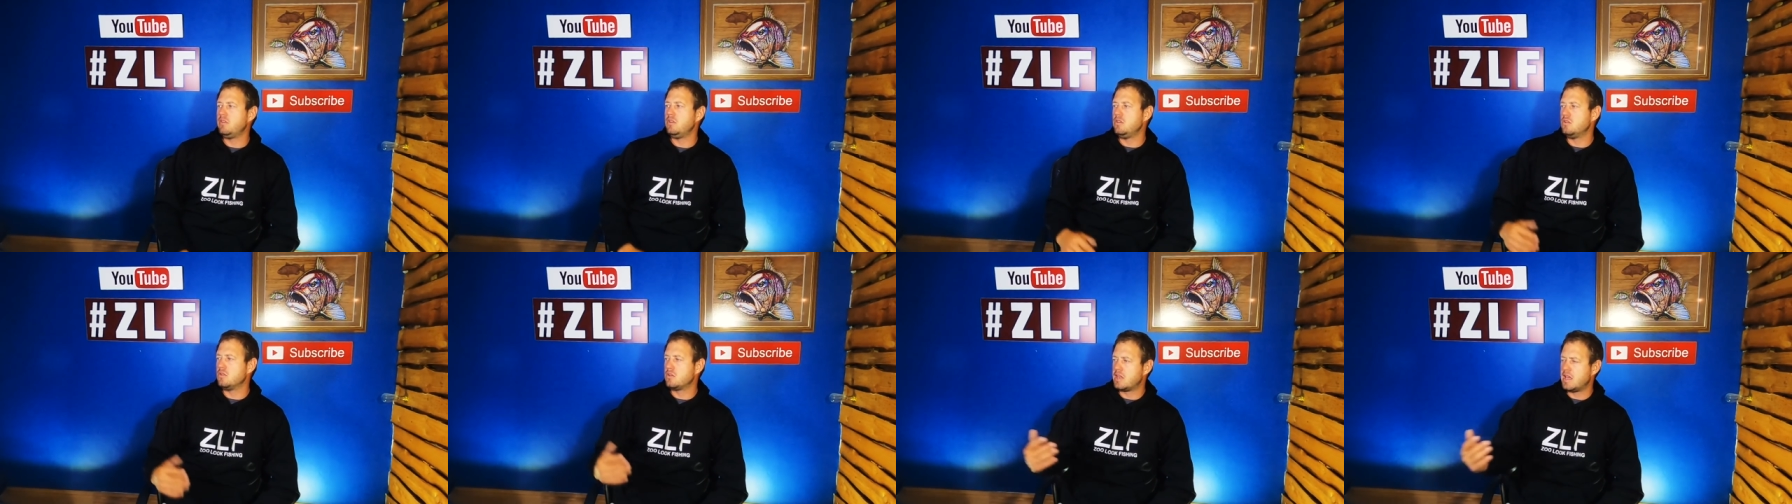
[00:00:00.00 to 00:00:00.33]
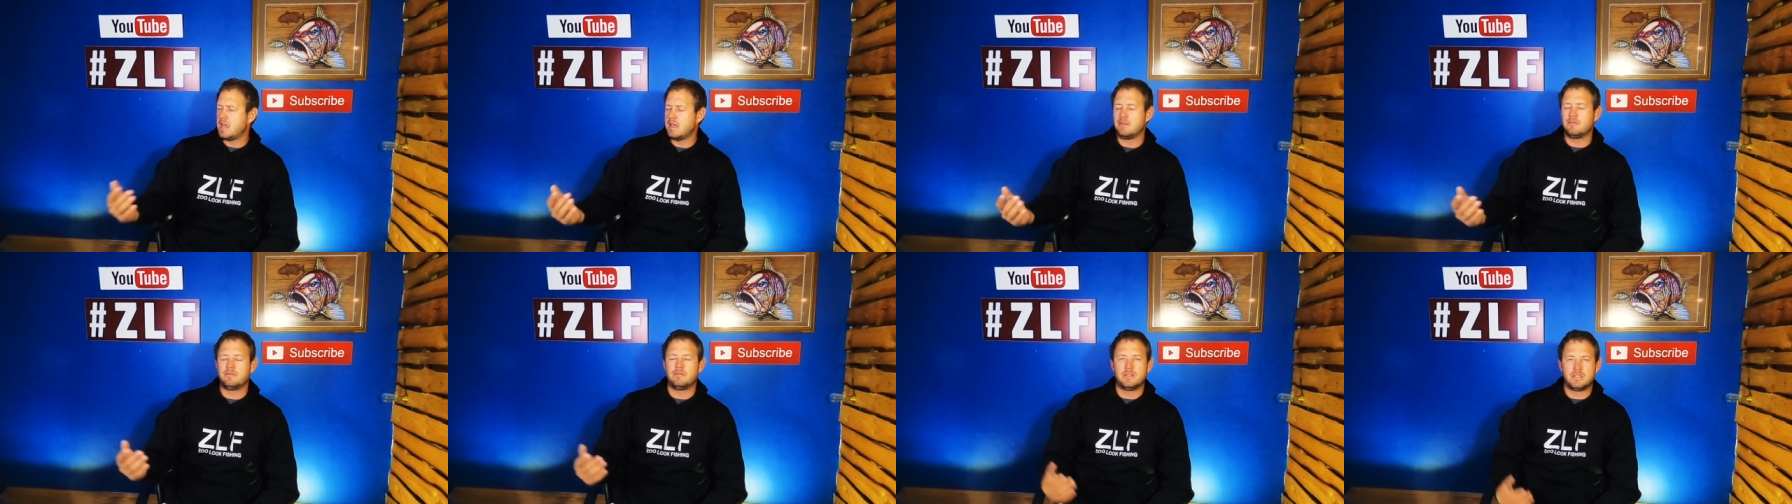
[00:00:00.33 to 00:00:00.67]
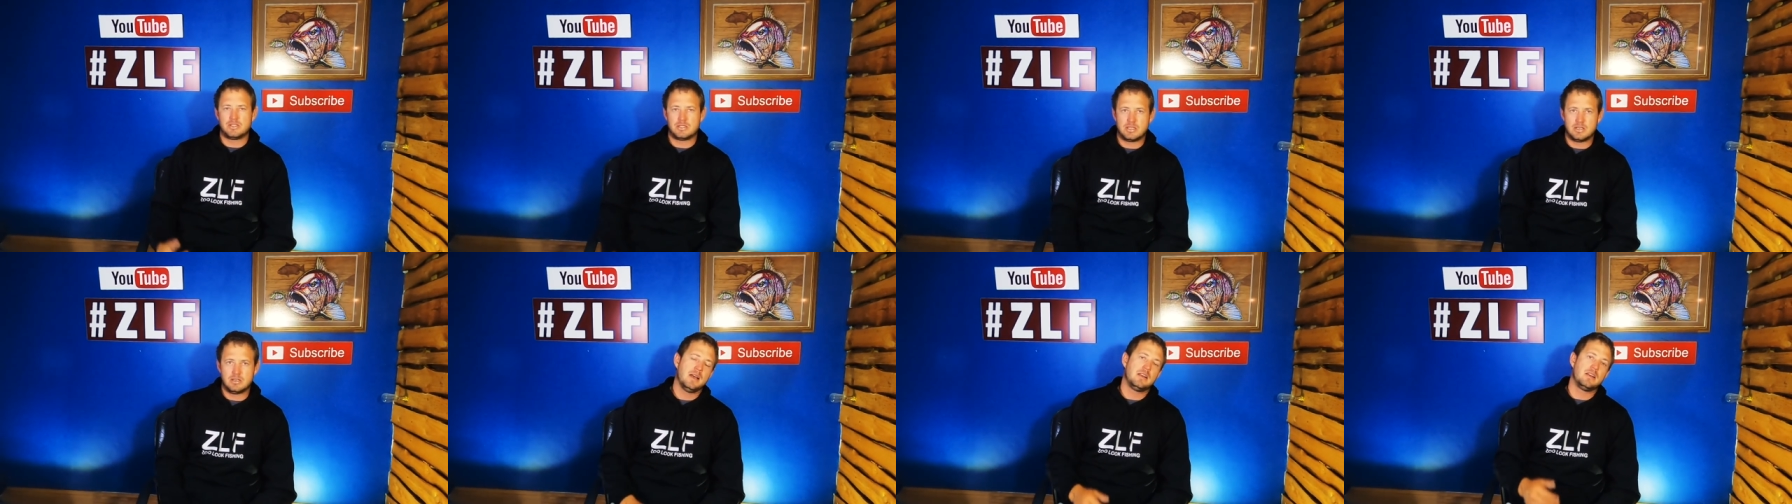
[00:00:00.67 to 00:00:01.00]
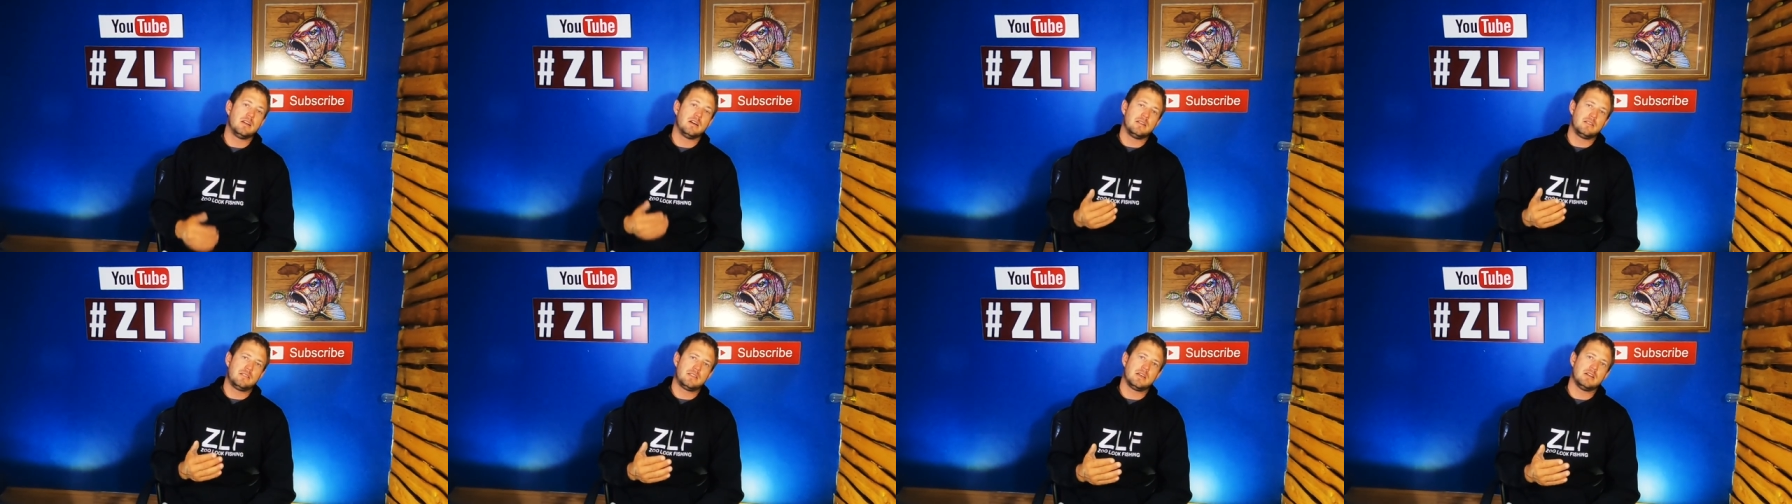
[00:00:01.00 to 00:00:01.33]
you can fish the
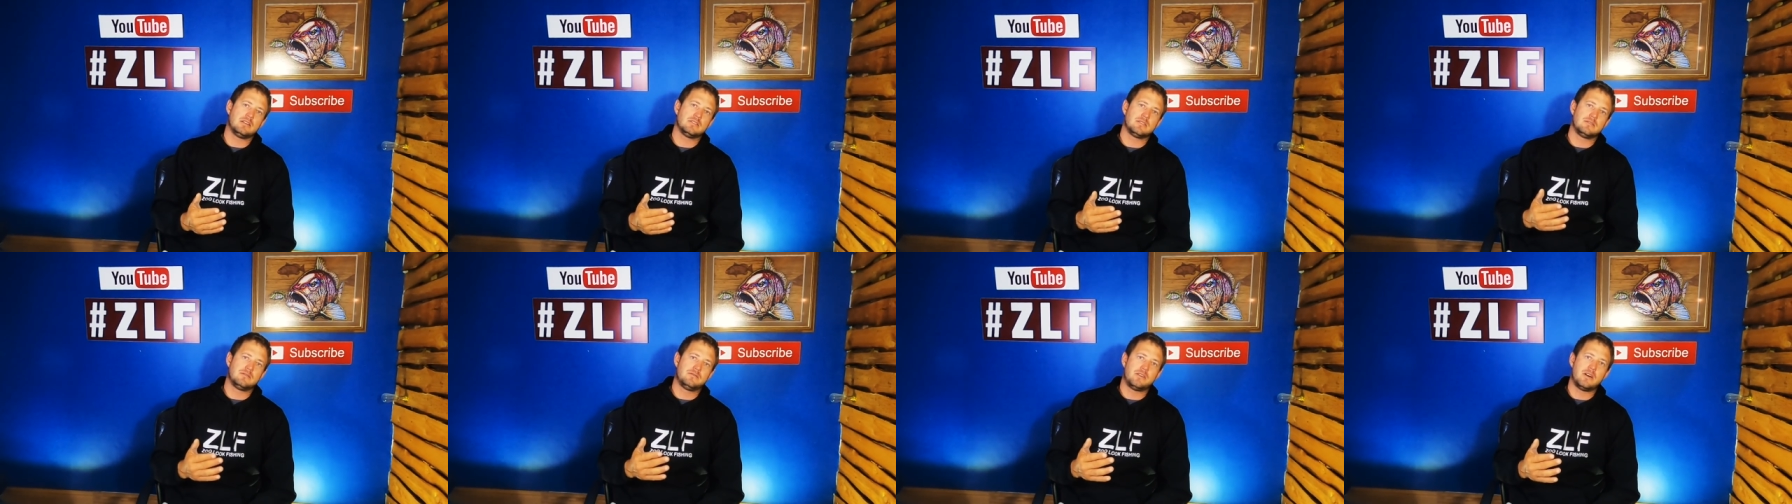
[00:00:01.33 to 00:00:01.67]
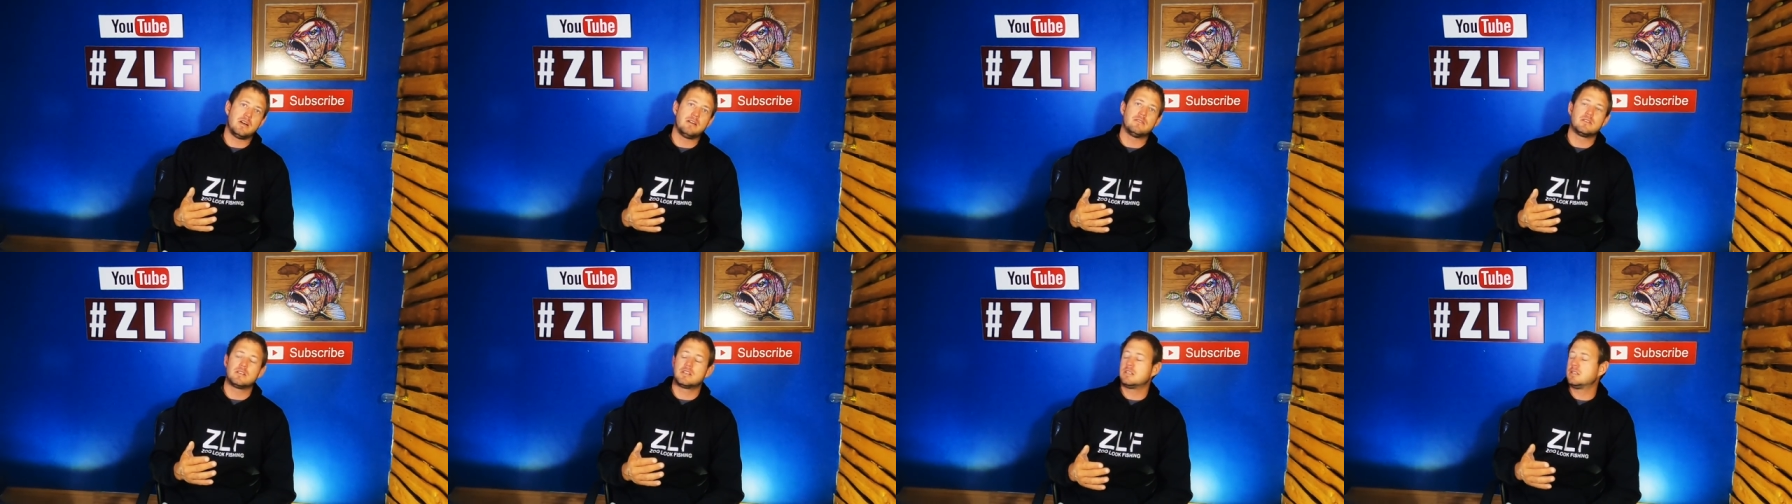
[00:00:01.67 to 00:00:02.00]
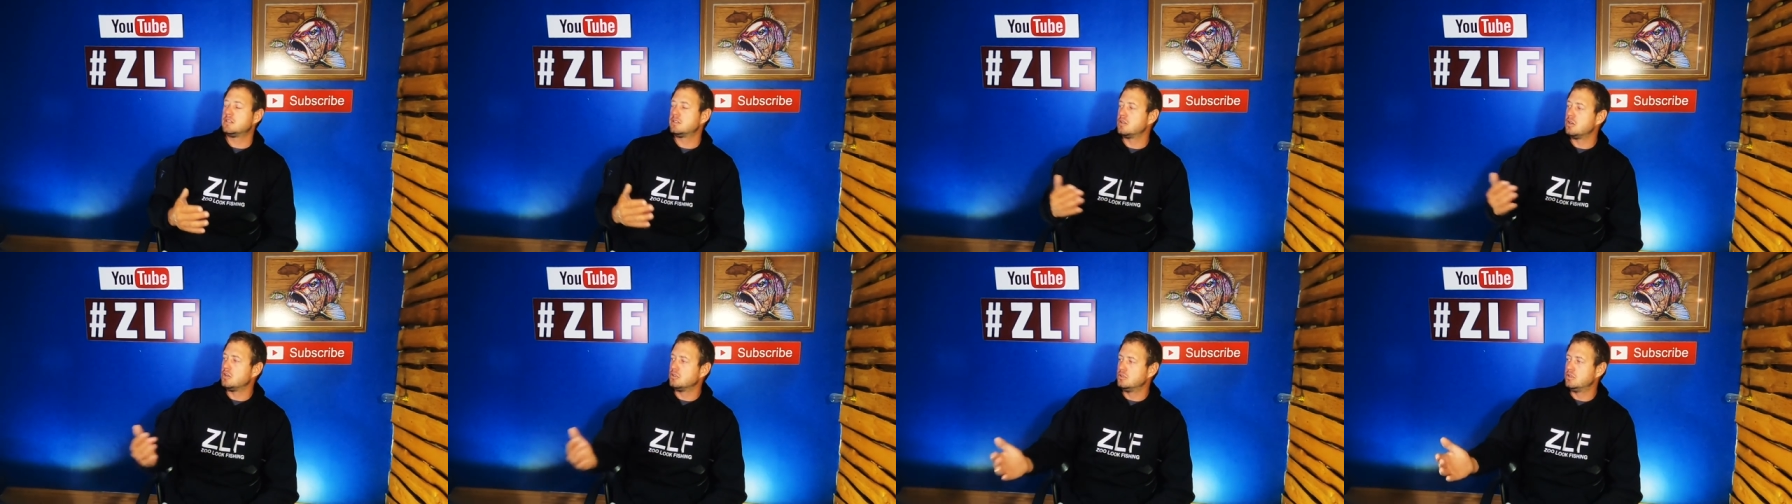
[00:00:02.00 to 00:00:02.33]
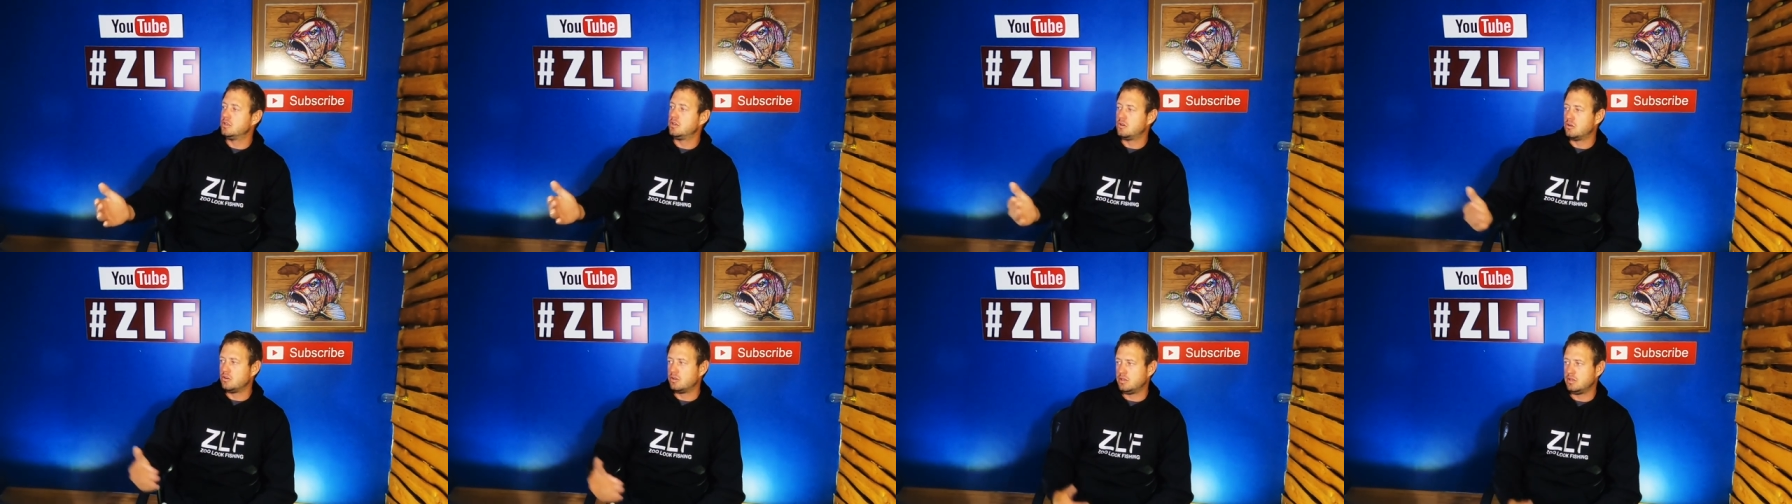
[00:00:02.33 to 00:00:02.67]
9500 on
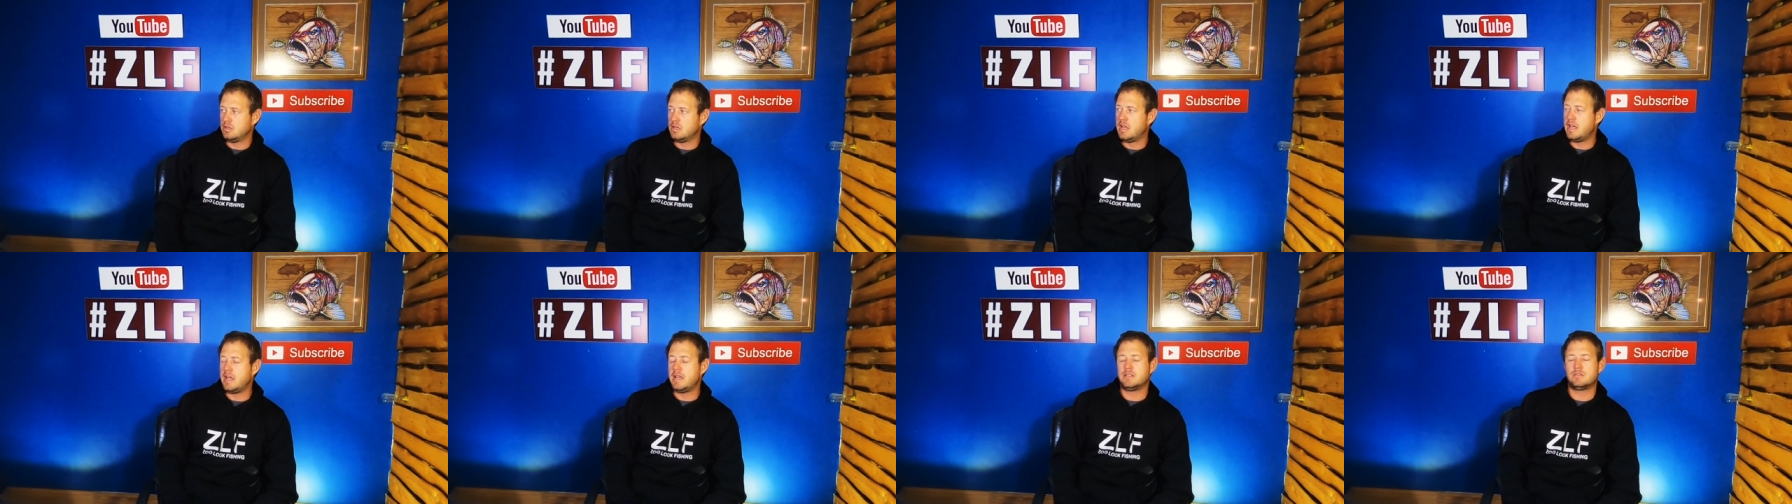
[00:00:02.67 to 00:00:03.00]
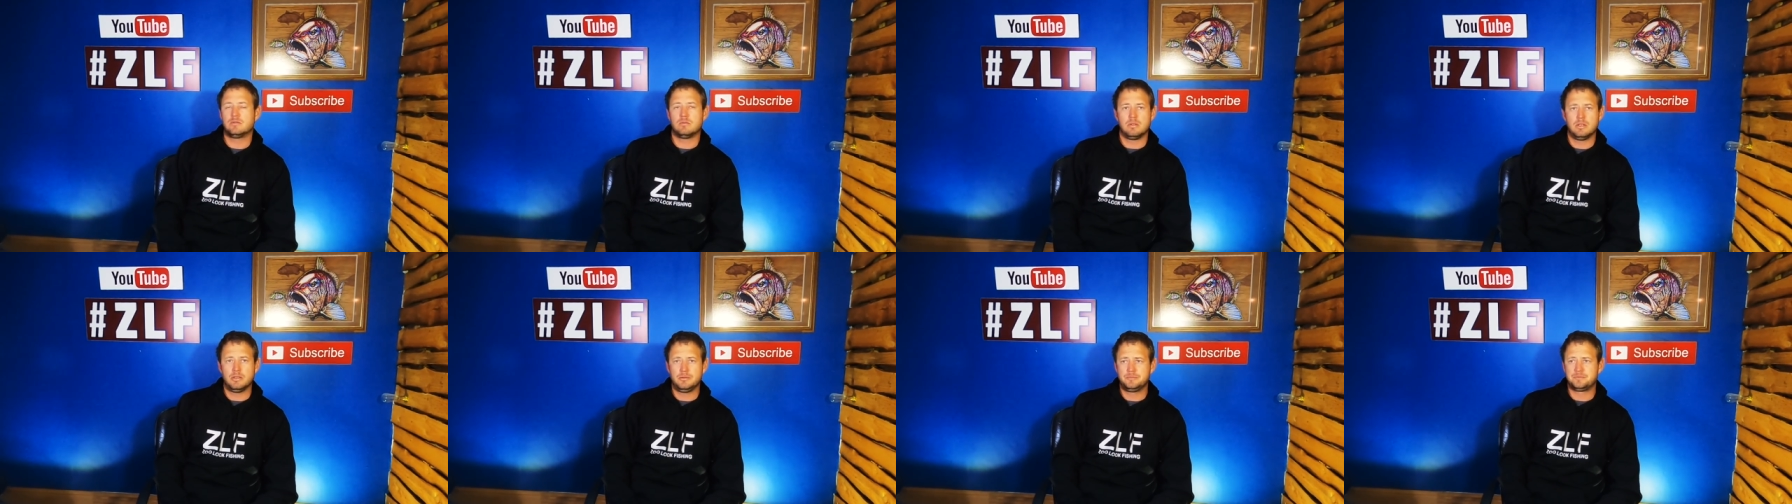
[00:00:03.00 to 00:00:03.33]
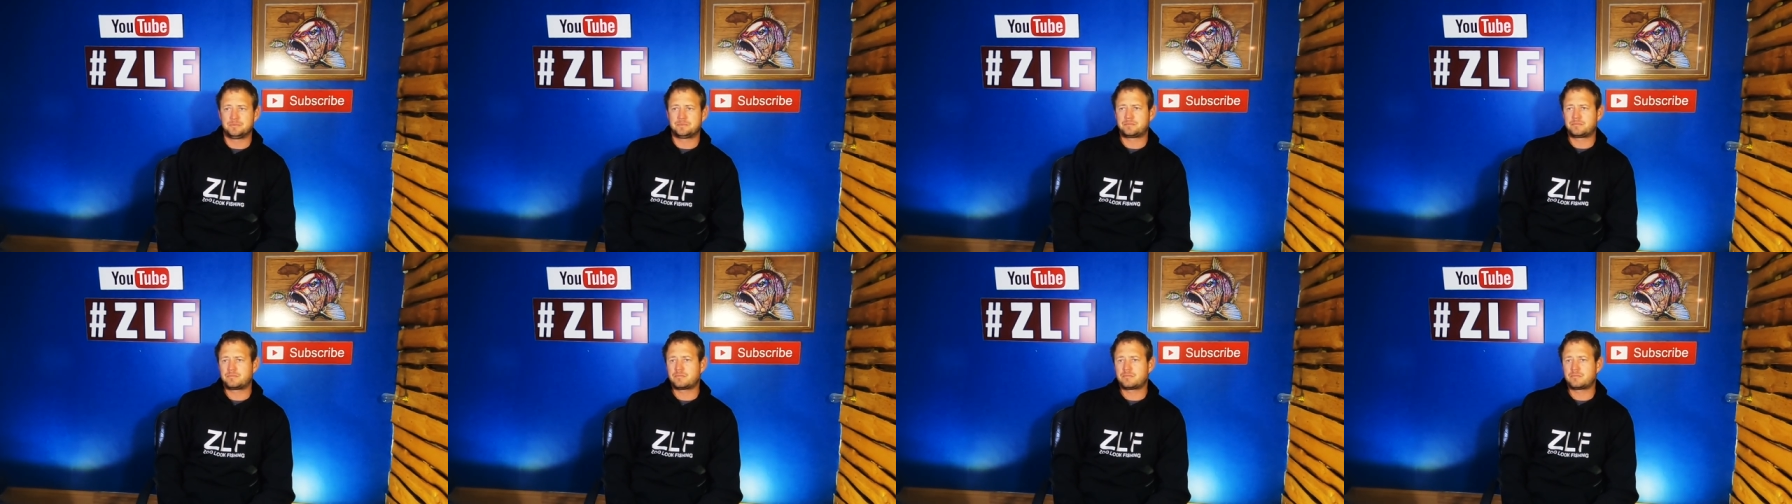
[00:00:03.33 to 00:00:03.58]
the rod as well.